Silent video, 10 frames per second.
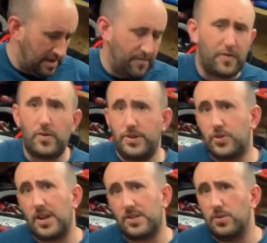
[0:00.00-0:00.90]
forest
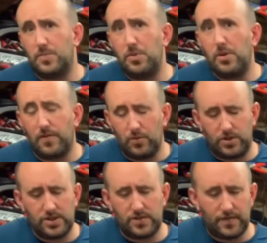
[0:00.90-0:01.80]
track, so it's beautiful
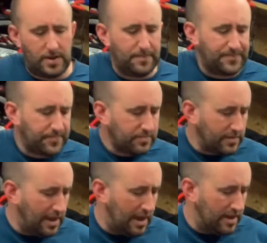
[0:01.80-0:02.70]
just for
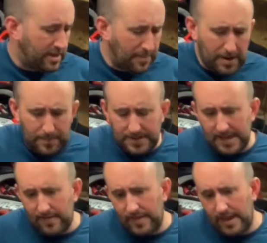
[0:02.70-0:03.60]
coming up and
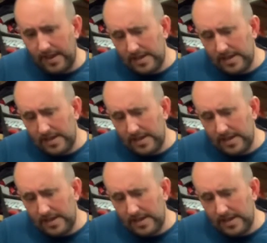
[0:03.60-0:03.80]
down there.